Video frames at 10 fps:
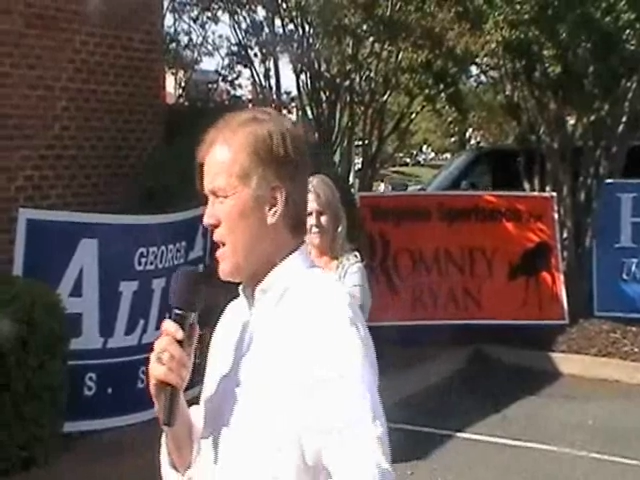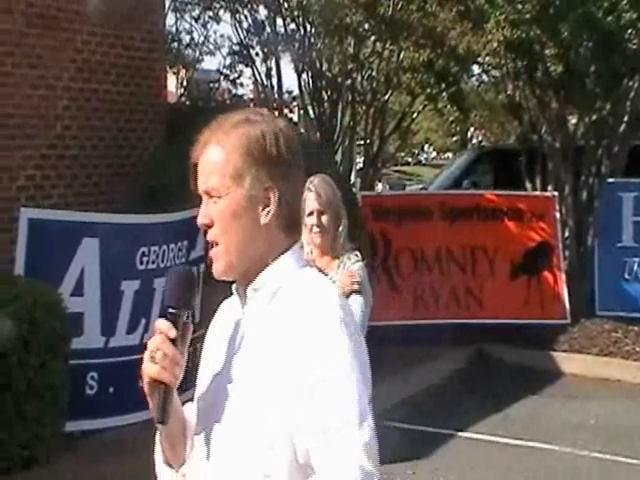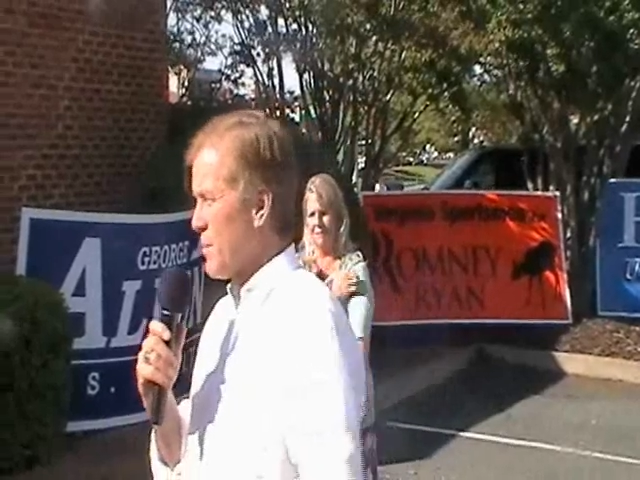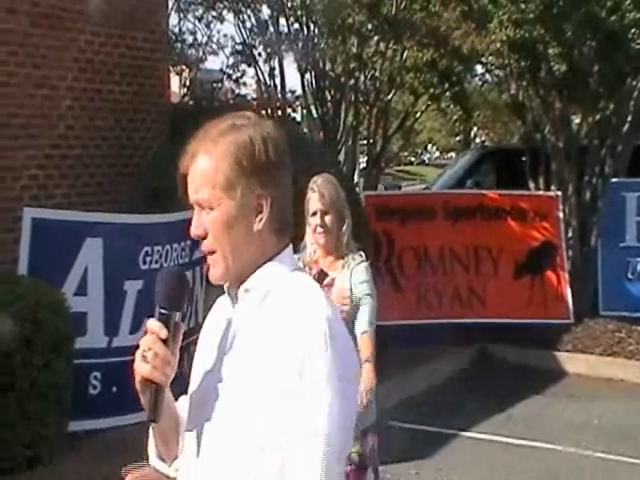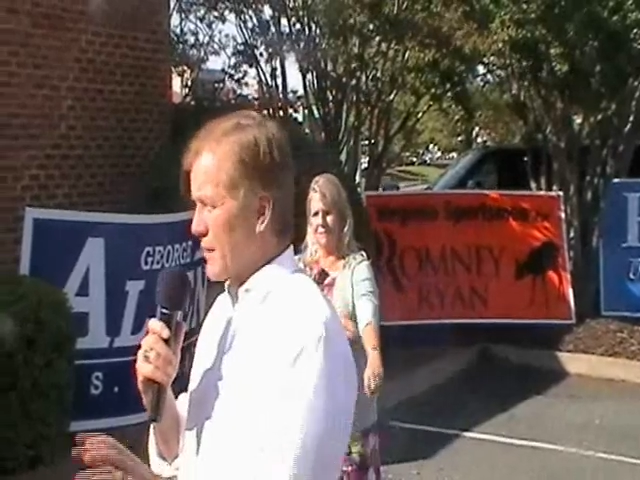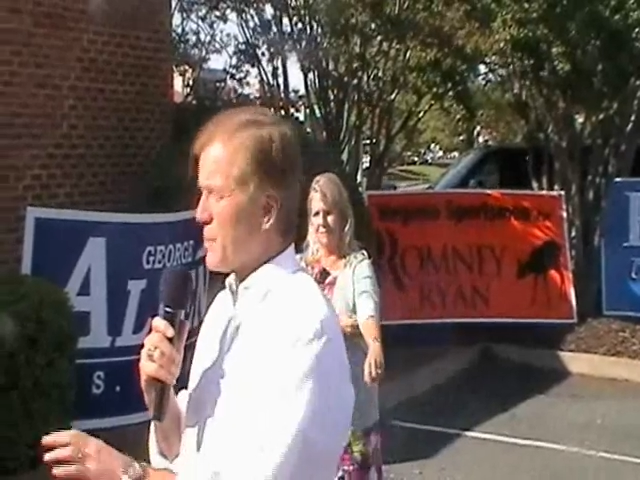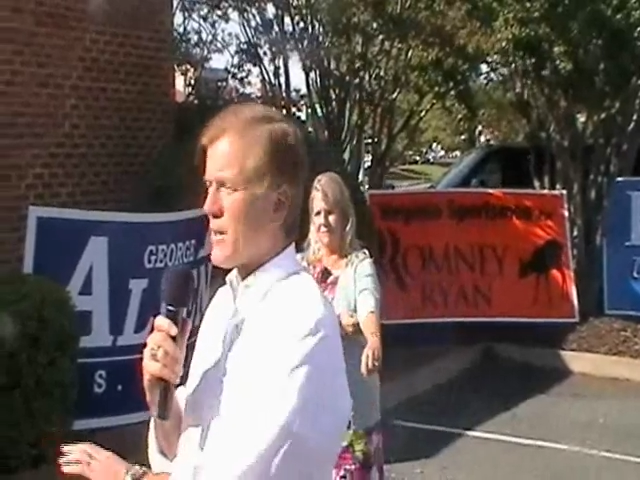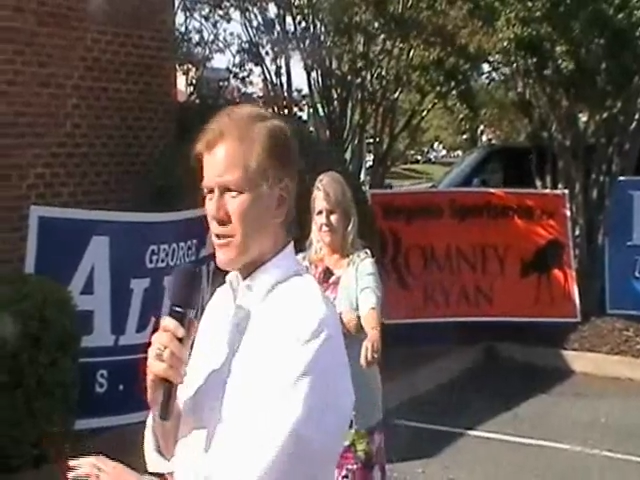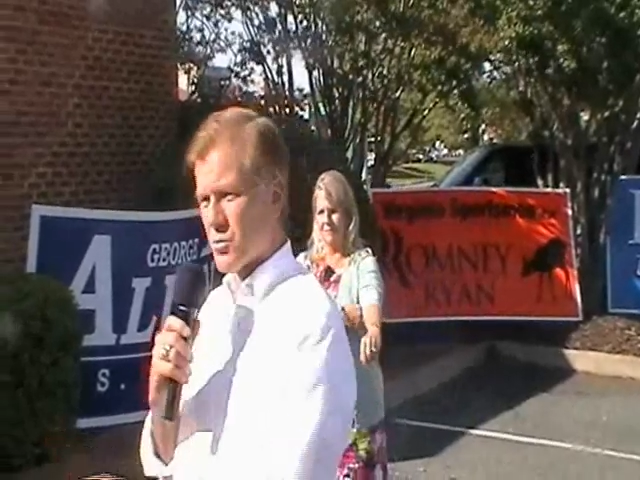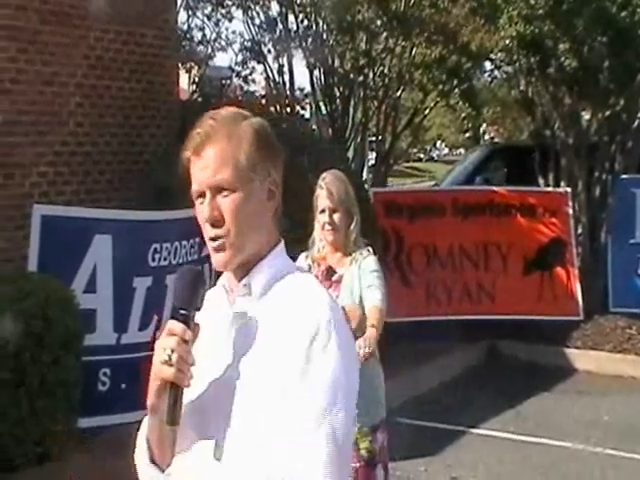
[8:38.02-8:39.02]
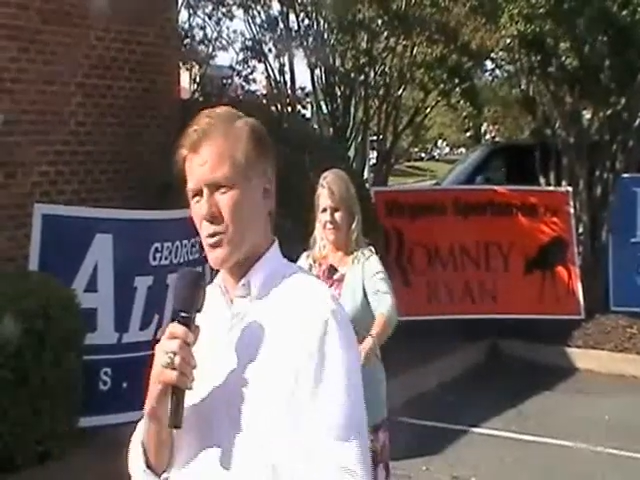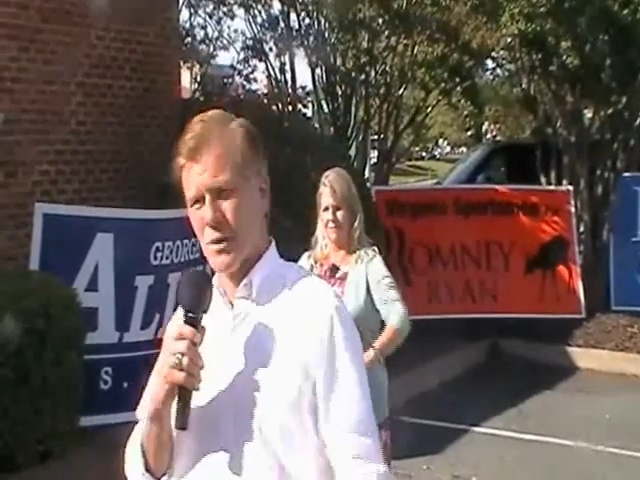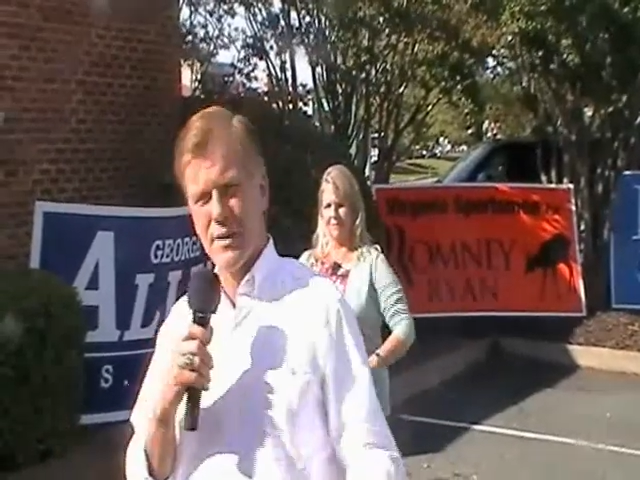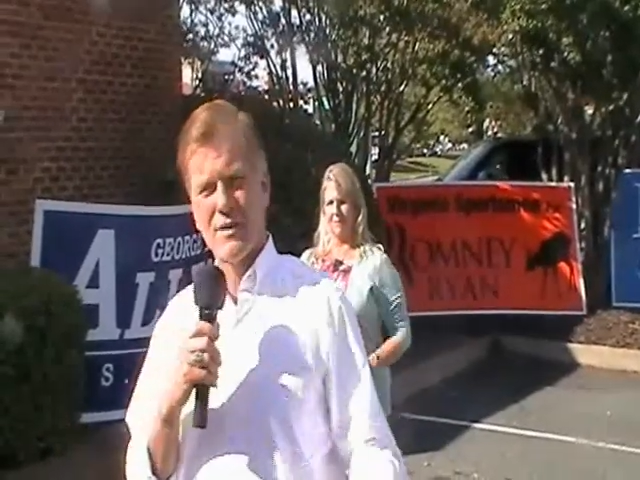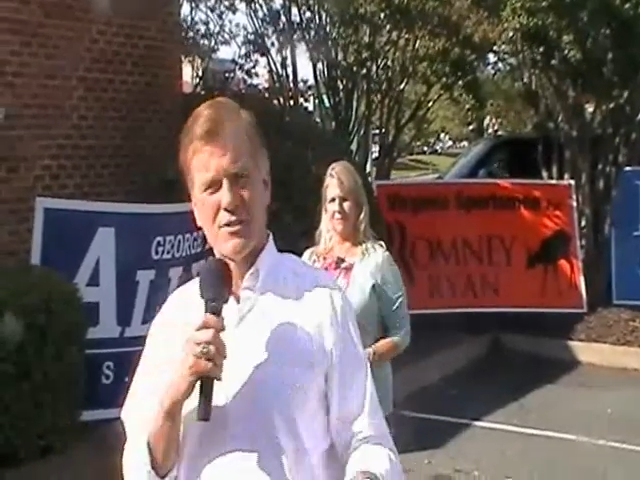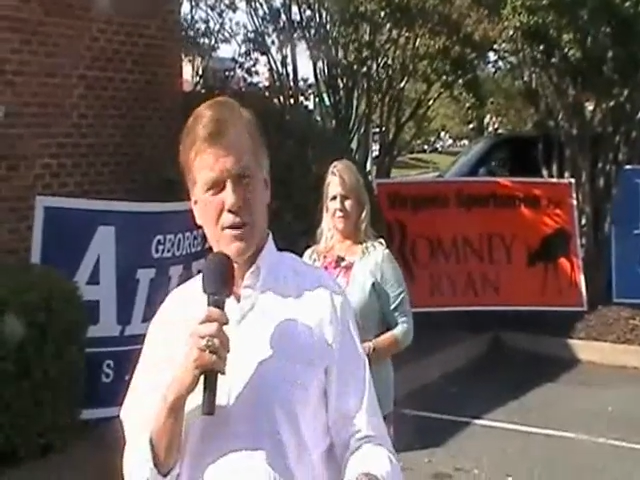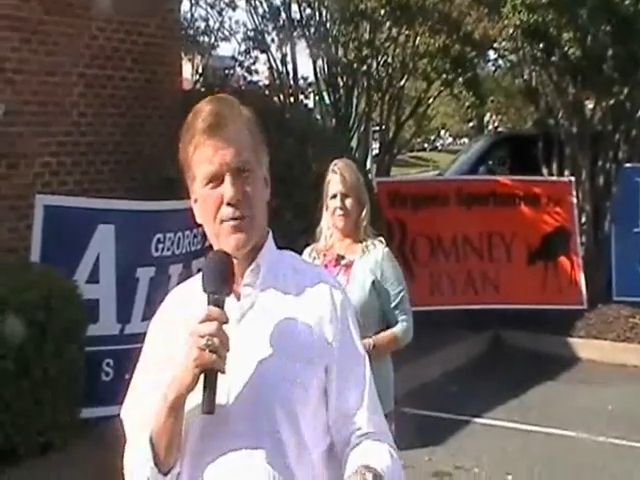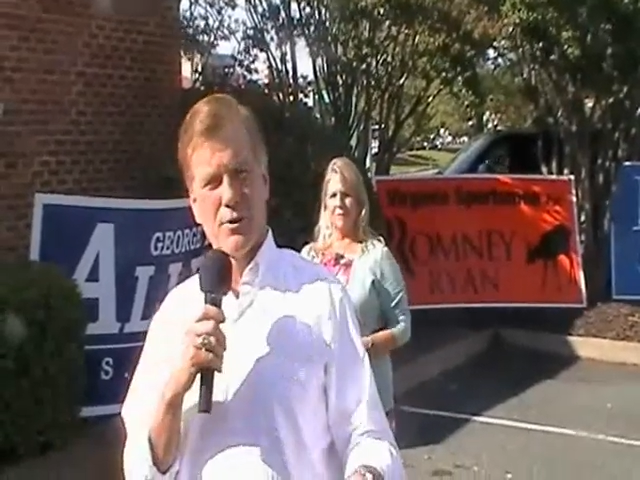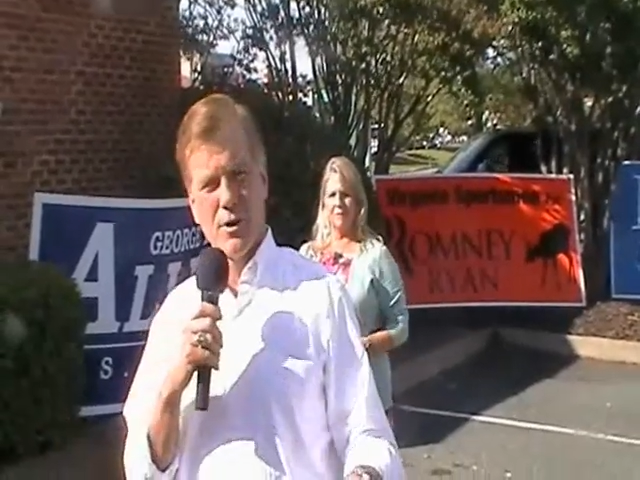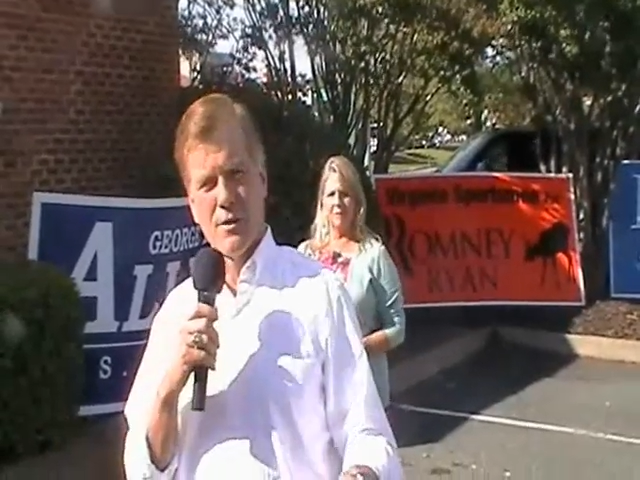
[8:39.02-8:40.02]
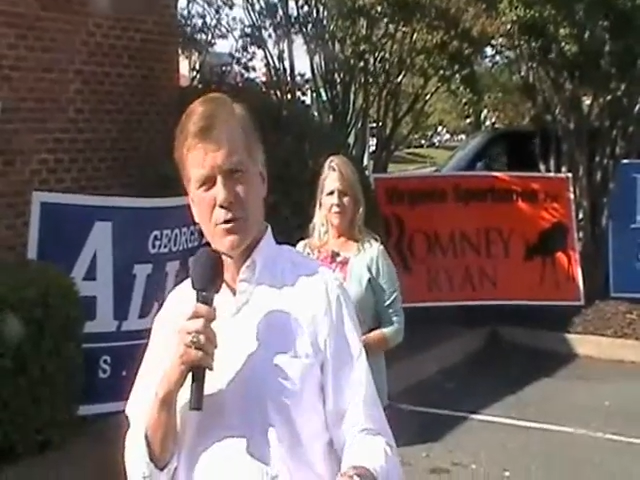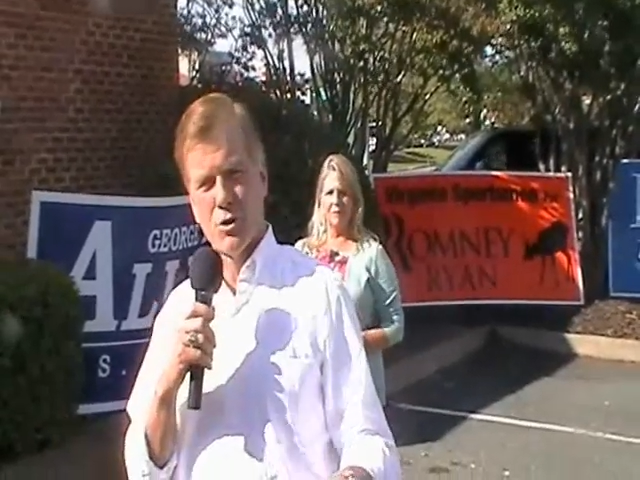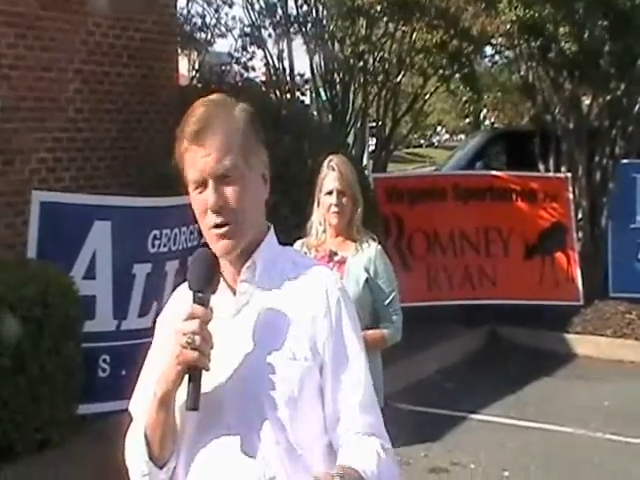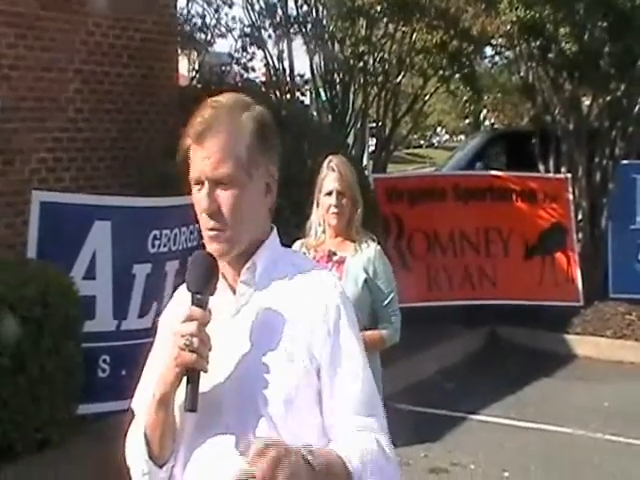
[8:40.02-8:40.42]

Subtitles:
but that's because we're doing things differently in Virginia.